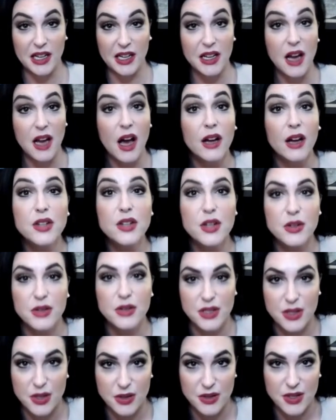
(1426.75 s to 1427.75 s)
a condo
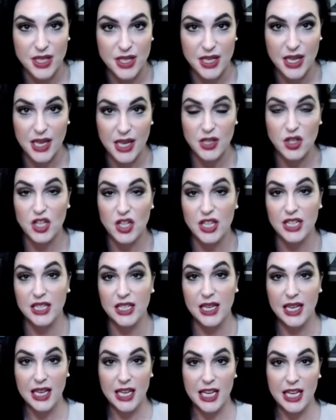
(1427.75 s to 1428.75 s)
association,